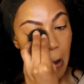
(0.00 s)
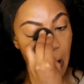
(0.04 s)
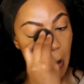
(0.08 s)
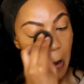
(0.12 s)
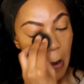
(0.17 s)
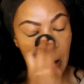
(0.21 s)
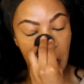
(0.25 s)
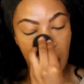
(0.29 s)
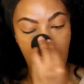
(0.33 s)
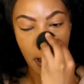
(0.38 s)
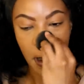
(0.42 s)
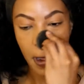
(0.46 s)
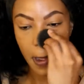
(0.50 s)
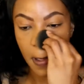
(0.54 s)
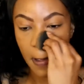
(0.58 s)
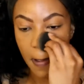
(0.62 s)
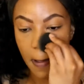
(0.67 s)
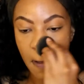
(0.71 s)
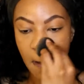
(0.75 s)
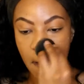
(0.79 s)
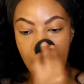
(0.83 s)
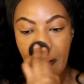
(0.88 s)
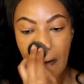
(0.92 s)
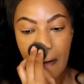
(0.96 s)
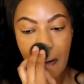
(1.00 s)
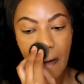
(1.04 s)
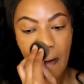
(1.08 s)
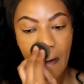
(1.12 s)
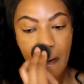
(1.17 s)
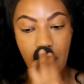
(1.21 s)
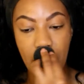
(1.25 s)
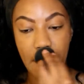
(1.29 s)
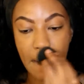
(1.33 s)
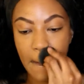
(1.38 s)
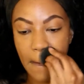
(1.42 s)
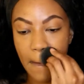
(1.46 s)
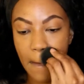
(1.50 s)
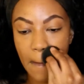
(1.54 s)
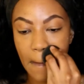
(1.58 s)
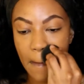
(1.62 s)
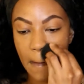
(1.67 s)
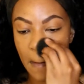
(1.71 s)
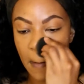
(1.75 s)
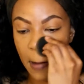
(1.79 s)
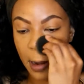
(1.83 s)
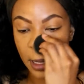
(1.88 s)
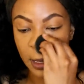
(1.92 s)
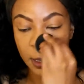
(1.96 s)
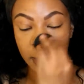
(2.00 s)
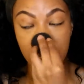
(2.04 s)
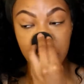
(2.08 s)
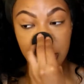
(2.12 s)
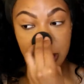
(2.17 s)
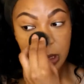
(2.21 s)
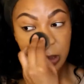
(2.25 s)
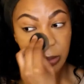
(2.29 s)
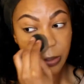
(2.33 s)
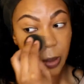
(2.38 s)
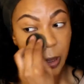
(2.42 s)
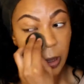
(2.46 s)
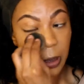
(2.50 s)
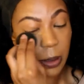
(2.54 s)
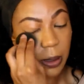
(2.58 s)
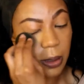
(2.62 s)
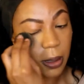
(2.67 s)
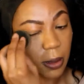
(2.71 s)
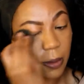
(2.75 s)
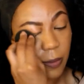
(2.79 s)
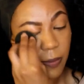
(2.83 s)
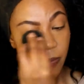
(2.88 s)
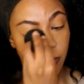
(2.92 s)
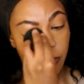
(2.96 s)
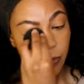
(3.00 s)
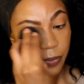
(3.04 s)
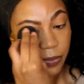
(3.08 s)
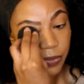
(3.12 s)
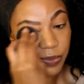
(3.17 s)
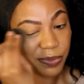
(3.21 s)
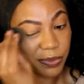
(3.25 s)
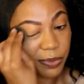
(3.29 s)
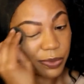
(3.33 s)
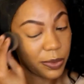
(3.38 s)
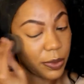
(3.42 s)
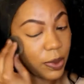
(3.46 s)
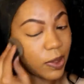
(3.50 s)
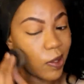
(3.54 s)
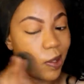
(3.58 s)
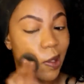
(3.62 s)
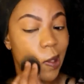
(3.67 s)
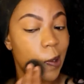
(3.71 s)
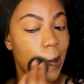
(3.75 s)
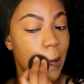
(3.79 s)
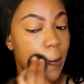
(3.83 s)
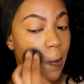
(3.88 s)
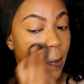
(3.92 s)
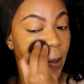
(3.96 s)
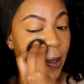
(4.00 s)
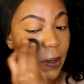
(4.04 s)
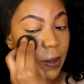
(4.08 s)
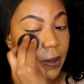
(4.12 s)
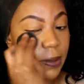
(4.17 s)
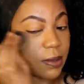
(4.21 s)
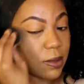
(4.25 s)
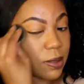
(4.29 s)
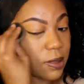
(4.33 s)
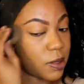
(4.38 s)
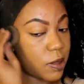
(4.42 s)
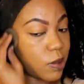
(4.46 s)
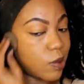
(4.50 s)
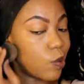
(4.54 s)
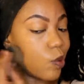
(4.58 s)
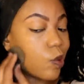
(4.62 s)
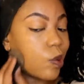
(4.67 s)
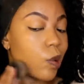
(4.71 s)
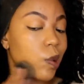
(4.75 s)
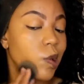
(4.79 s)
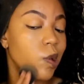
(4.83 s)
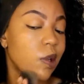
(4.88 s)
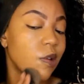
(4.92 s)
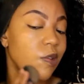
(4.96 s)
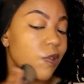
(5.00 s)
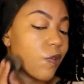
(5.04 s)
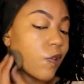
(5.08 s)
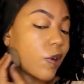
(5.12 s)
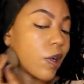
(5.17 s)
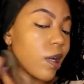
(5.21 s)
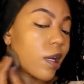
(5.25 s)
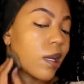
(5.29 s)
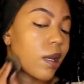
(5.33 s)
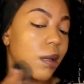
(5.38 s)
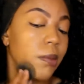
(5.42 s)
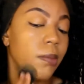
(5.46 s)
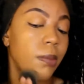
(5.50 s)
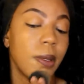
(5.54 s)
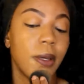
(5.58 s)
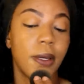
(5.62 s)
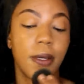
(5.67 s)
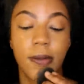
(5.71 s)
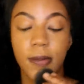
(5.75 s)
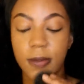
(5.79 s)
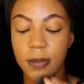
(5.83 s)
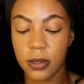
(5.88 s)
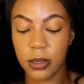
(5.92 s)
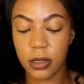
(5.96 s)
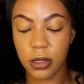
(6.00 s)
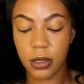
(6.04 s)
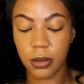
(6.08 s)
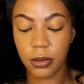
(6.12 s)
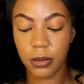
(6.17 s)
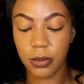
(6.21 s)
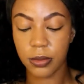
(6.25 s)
Alright. Well, it's been 8 minutes before I had me, so.